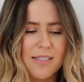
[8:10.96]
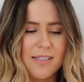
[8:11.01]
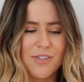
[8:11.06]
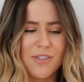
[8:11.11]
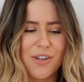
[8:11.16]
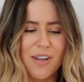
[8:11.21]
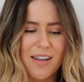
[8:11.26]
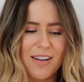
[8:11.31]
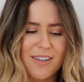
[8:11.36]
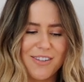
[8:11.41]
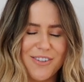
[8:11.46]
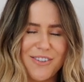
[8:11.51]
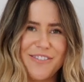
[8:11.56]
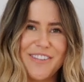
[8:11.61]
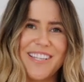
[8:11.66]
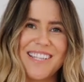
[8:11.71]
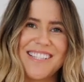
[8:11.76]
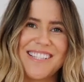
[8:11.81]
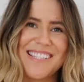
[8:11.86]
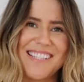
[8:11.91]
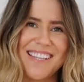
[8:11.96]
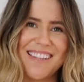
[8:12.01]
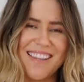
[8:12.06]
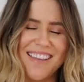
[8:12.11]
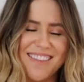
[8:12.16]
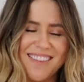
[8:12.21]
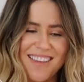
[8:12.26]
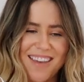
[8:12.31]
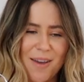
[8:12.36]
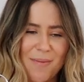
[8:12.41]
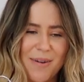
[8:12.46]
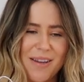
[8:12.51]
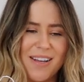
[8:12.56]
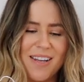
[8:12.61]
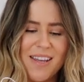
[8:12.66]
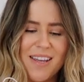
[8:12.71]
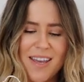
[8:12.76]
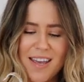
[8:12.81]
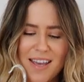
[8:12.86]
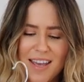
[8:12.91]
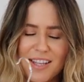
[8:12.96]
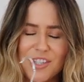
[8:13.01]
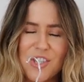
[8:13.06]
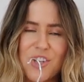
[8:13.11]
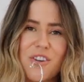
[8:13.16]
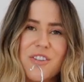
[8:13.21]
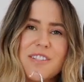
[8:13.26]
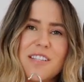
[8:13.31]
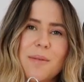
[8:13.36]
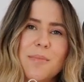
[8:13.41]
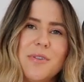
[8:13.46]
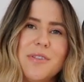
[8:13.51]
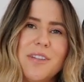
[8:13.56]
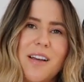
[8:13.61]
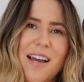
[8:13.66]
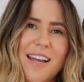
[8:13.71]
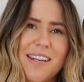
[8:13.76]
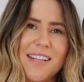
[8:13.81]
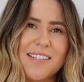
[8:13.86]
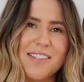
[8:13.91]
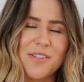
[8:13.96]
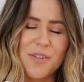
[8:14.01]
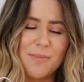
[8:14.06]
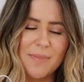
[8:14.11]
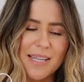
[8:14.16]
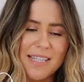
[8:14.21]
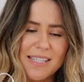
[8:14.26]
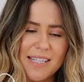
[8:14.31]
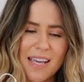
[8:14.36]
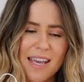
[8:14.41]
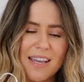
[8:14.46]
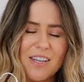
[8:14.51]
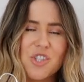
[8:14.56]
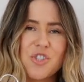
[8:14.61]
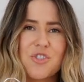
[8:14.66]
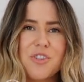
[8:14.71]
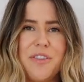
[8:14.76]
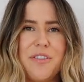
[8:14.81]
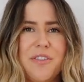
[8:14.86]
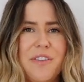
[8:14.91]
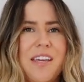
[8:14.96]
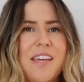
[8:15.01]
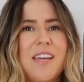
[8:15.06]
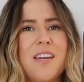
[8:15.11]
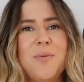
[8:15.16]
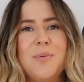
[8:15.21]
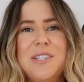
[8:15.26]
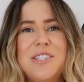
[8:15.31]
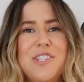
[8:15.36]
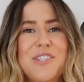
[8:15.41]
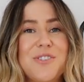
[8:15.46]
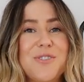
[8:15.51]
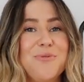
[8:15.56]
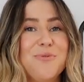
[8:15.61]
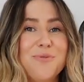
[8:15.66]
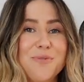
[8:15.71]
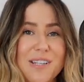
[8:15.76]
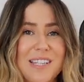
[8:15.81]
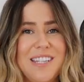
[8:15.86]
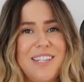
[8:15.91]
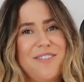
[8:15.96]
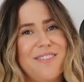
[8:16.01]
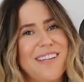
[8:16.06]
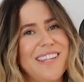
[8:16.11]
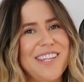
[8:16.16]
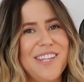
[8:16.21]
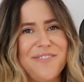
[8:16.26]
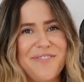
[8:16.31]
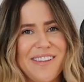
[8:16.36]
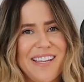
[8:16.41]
So I don't know if you can see that there, but it's got double lining, so it makes it extra thick, which is really, really